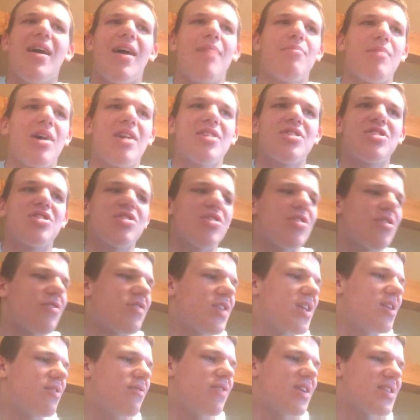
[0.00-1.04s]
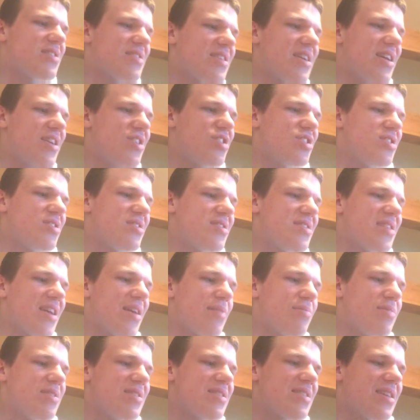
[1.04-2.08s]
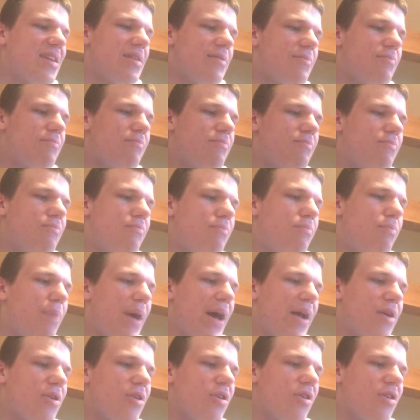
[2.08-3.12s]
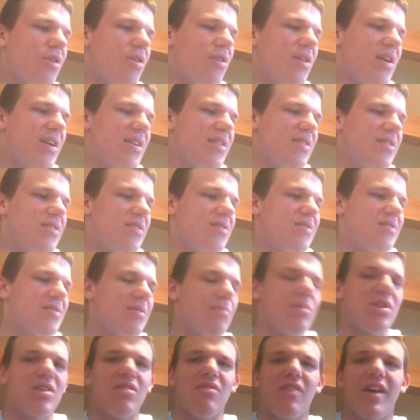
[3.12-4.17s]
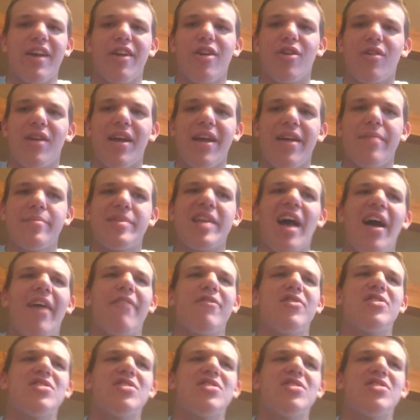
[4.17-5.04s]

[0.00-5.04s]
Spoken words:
I'm not sure if the investigation segments get better in some of the later games. I've